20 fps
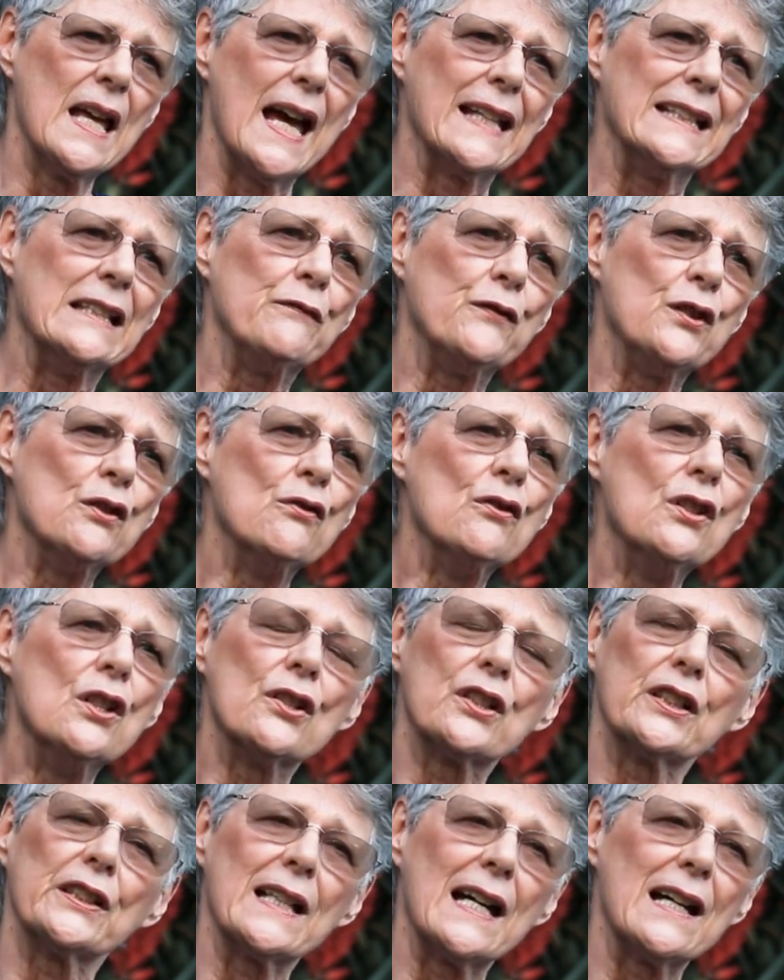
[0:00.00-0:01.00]
And if you
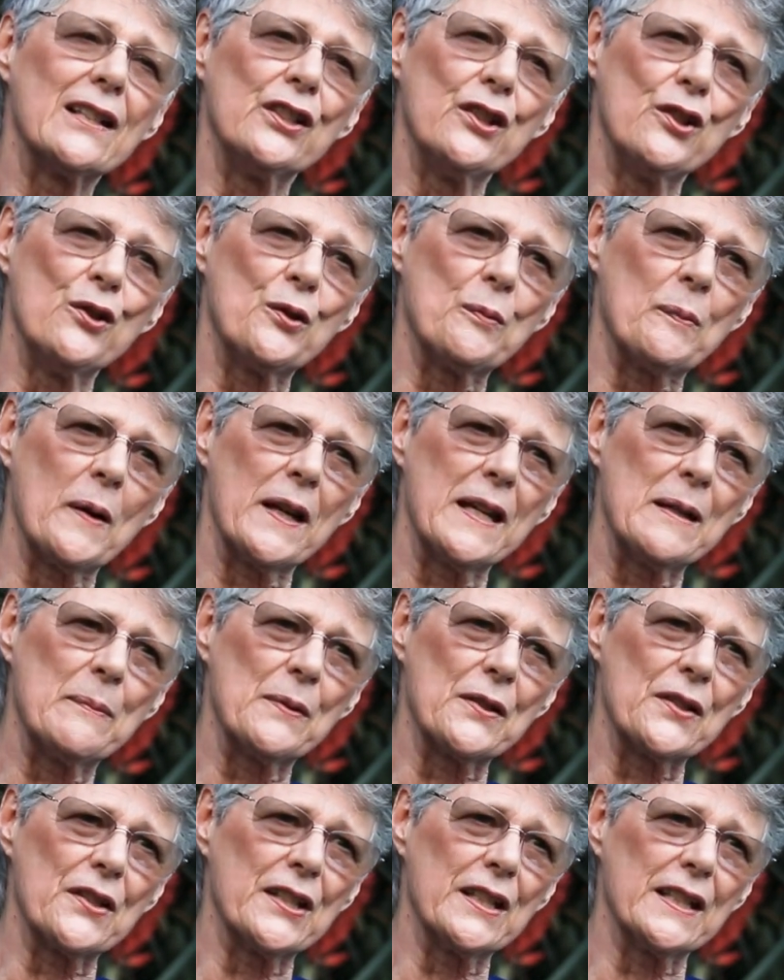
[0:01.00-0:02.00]
look at our
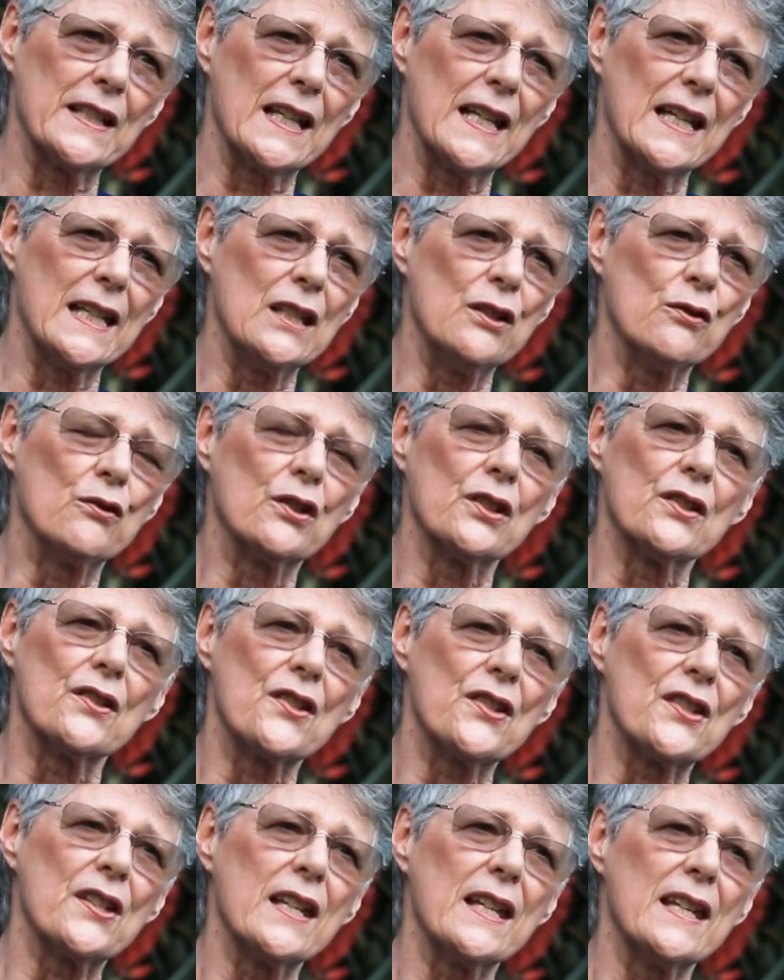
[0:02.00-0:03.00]
newspapers today, you can
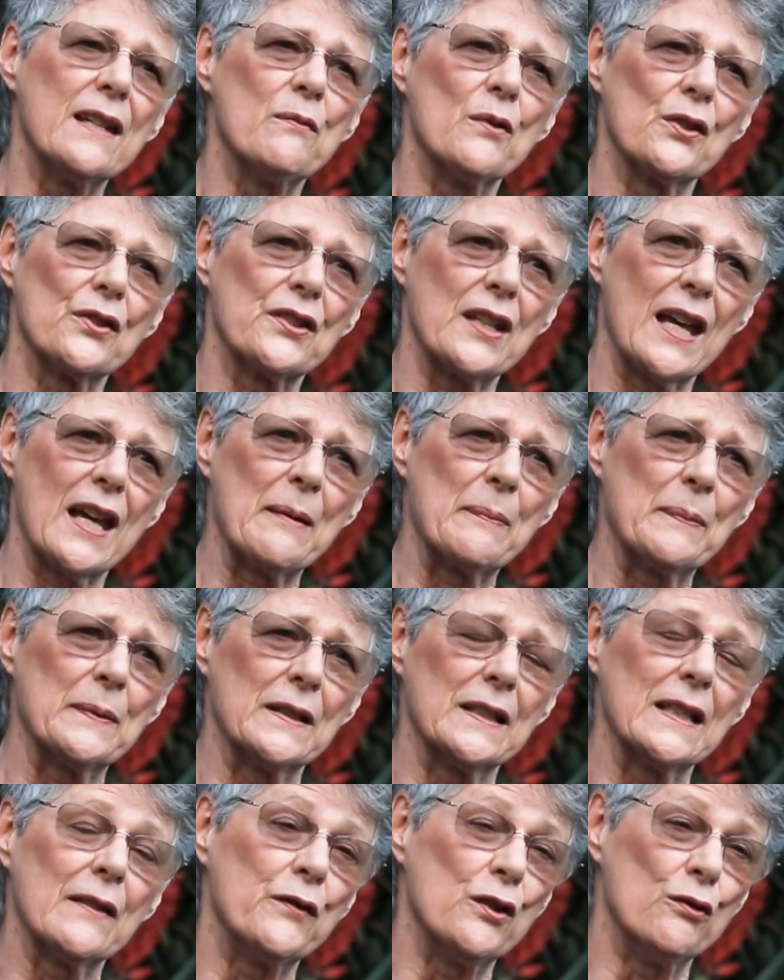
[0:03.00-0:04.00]
see what's
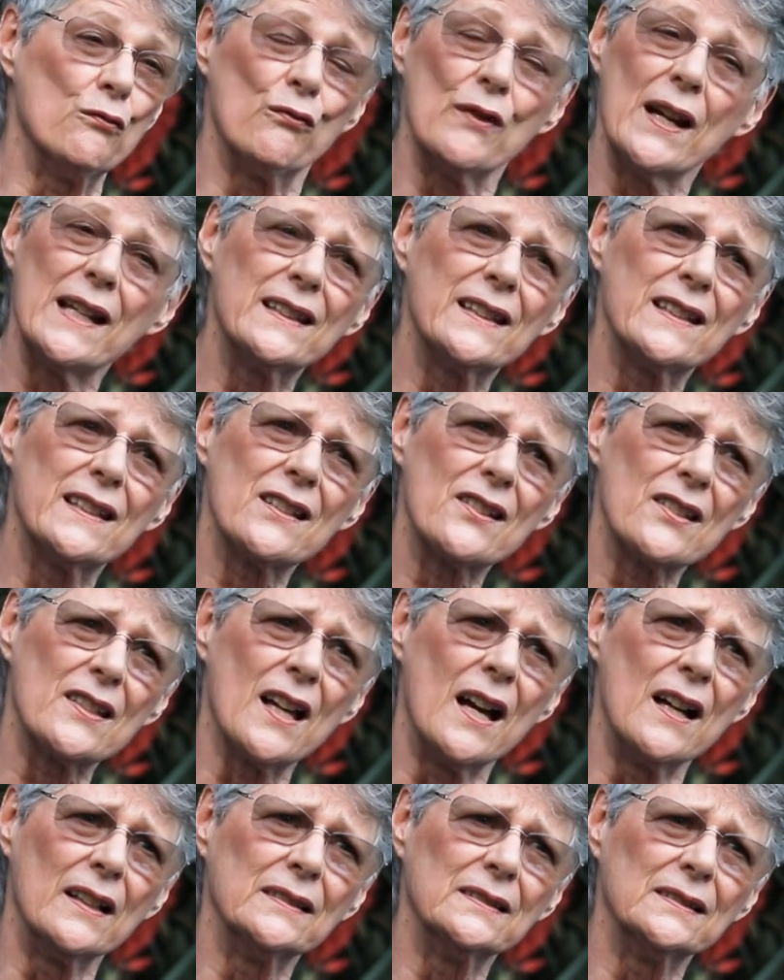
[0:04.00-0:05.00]
happened. Have you read The
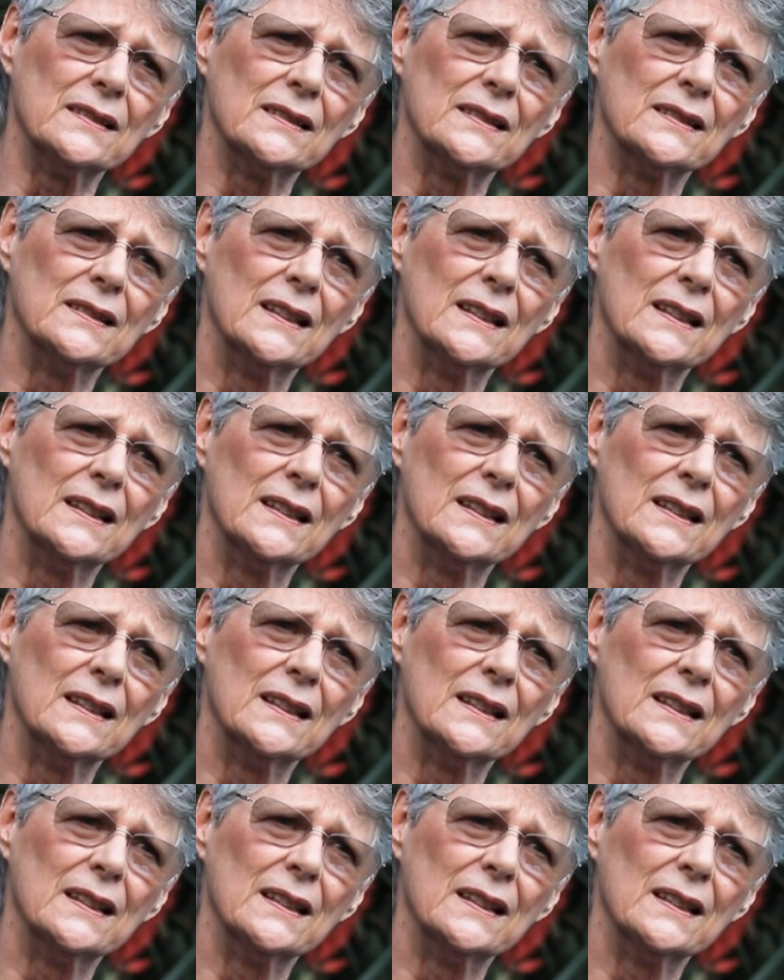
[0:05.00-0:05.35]
Sun